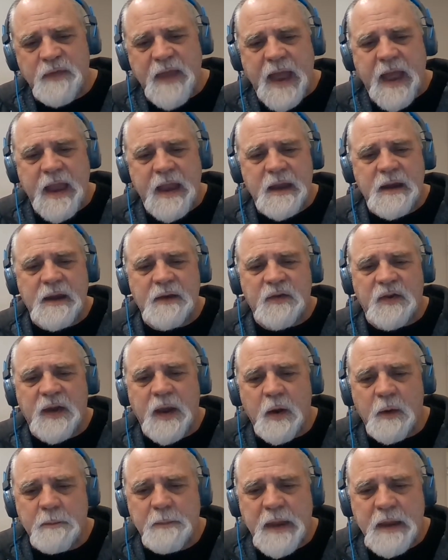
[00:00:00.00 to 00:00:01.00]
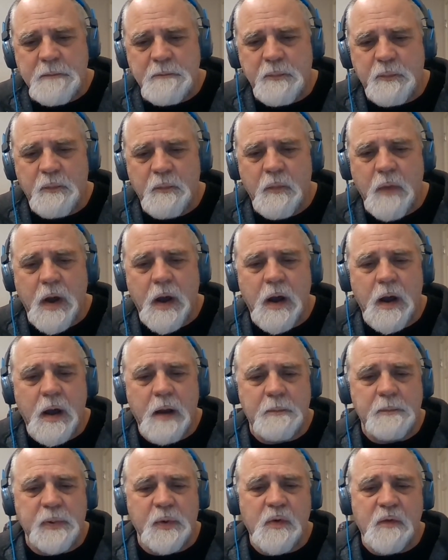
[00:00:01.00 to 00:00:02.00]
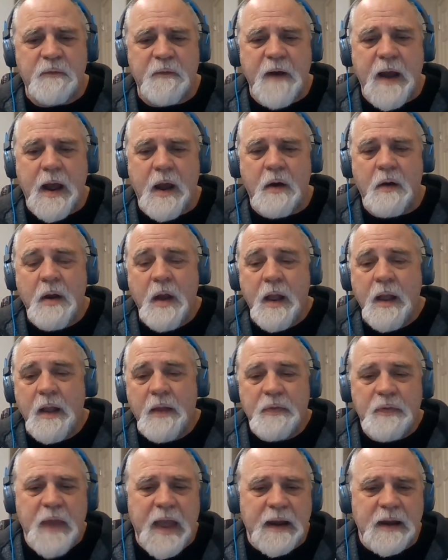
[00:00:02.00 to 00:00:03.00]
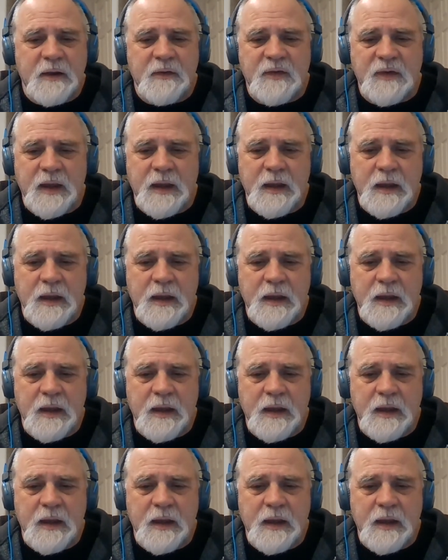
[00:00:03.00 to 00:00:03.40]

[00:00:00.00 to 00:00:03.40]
that NCRB blue file, that is